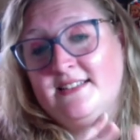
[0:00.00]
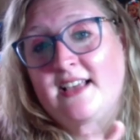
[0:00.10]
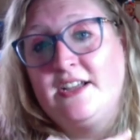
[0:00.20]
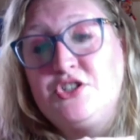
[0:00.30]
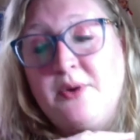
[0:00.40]
I
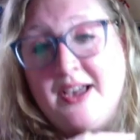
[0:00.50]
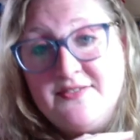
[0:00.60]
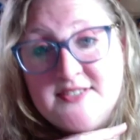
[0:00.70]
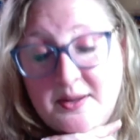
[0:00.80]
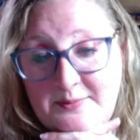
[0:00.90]
do have
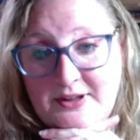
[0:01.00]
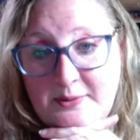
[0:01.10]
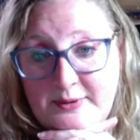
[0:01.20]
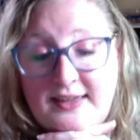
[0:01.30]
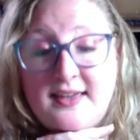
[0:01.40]
some
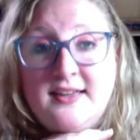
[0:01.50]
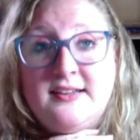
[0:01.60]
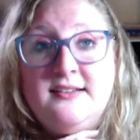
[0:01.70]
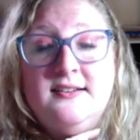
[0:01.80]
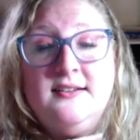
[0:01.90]
coming
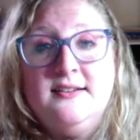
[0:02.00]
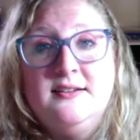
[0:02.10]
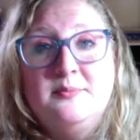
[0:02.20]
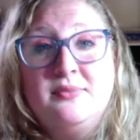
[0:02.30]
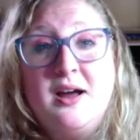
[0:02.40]
in
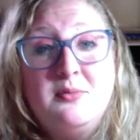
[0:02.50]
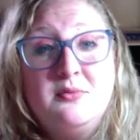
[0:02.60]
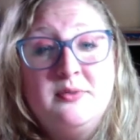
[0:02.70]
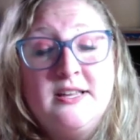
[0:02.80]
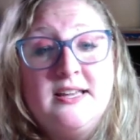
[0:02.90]

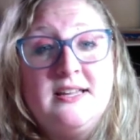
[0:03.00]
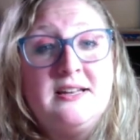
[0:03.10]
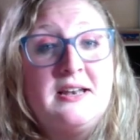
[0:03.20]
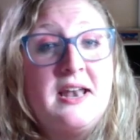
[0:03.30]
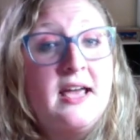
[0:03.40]
probably
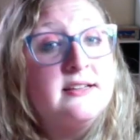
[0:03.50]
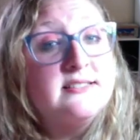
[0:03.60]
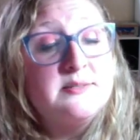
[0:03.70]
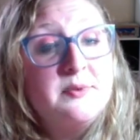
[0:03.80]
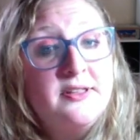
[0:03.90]

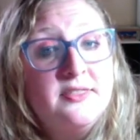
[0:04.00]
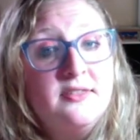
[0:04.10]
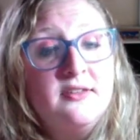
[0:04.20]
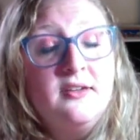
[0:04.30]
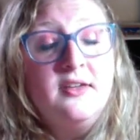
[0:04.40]
next month
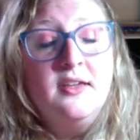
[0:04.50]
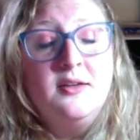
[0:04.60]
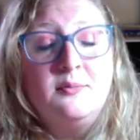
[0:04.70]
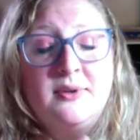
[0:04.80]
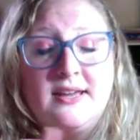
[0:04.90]

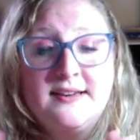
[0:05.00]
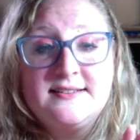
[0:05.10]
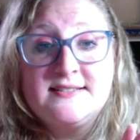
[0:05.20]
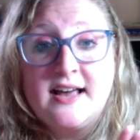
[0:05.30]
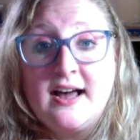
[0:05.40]

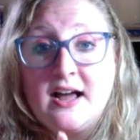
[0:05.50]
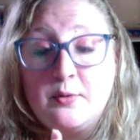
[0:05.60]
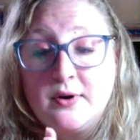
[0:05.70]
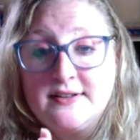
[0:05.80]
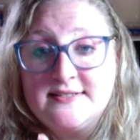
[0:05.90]
because I
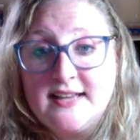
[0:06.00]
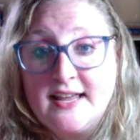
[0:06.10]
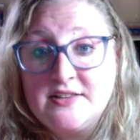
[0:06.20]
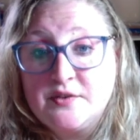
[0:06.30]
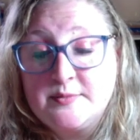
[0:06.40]
won
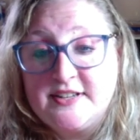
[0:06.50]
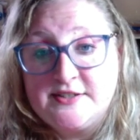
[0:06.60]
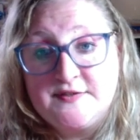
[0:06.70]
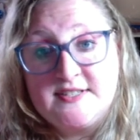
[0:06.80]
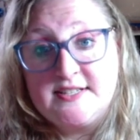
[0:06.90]
skeins from Desert
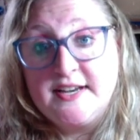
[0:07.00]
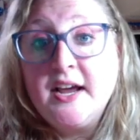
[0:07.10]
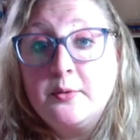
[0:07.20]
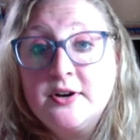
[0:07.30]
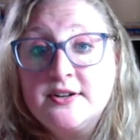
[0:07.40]
Vista Dye
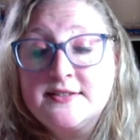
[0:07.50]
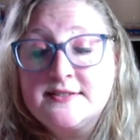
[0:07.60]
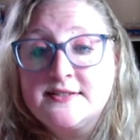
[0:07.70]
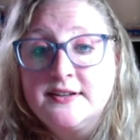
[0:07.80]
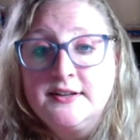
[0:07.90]
Works.